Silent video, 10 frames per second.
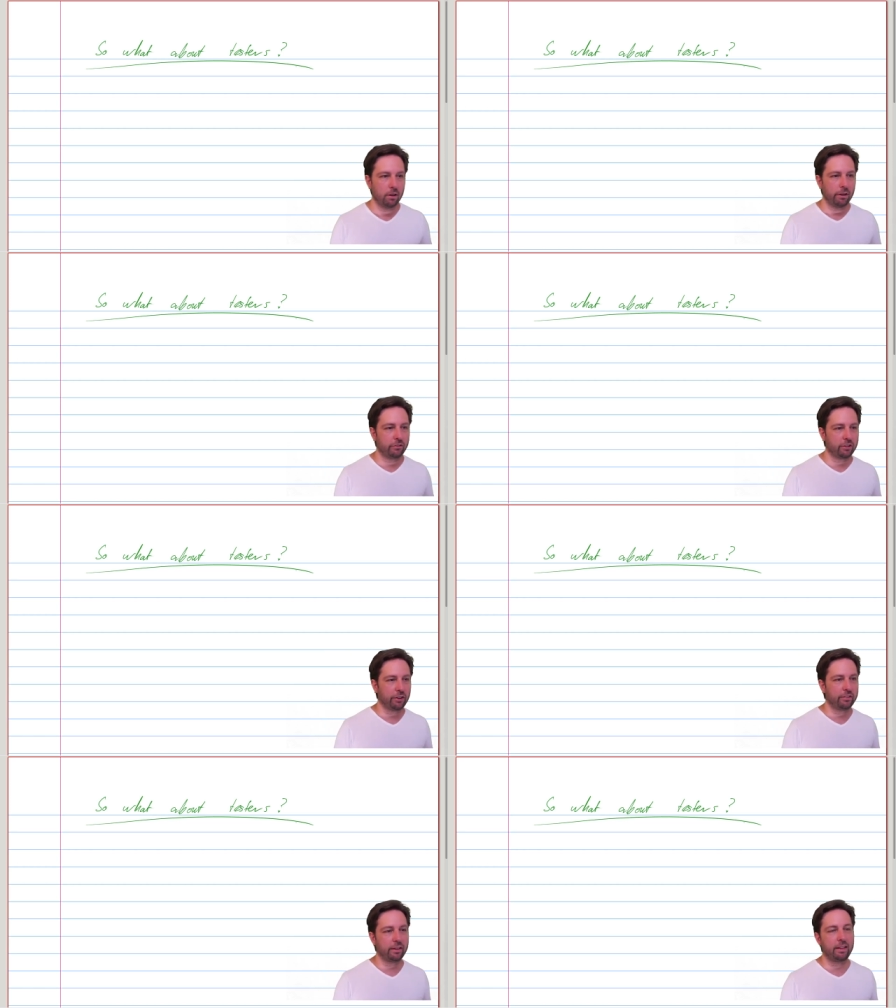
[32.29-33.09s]
It's
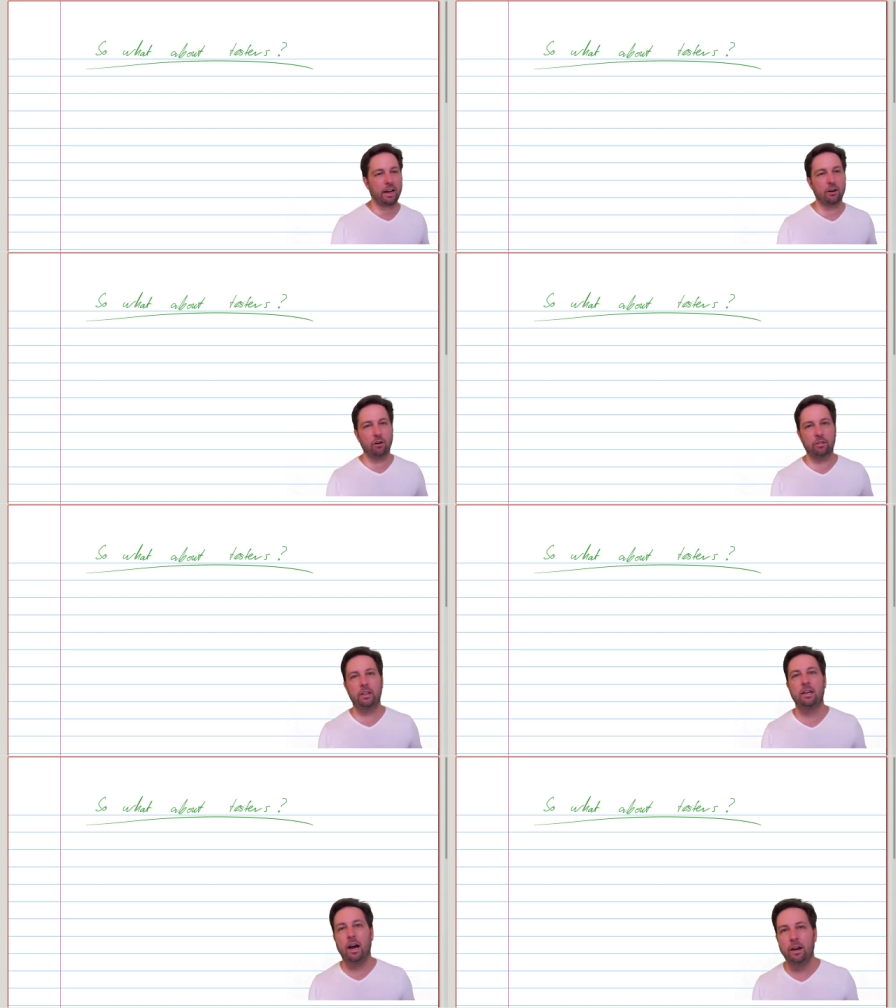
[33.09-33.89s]
just that they are not the
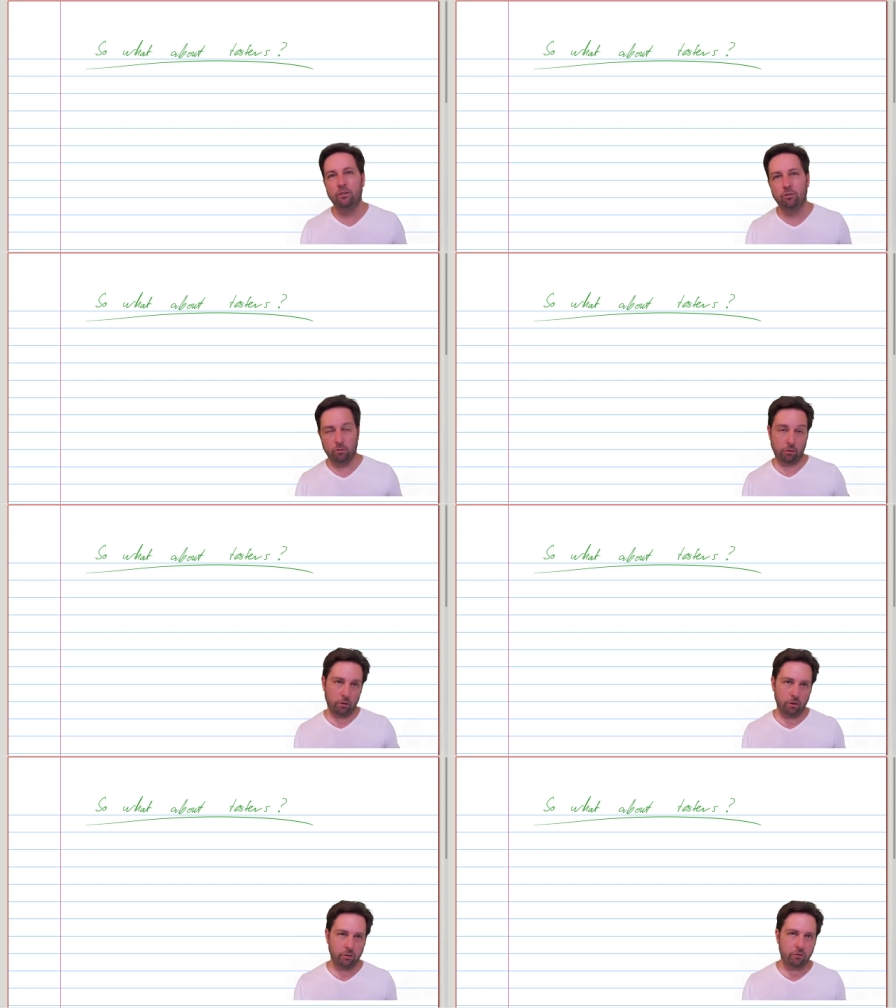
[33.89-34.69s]
guys or
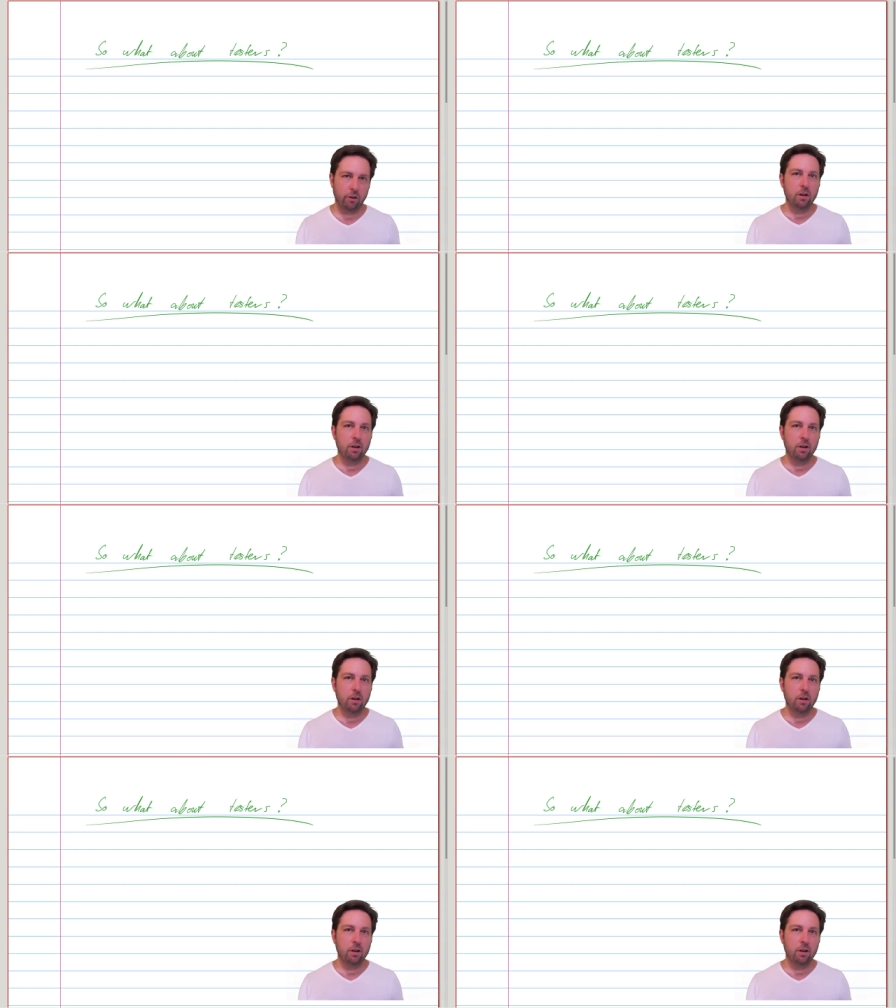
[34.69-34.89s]
girls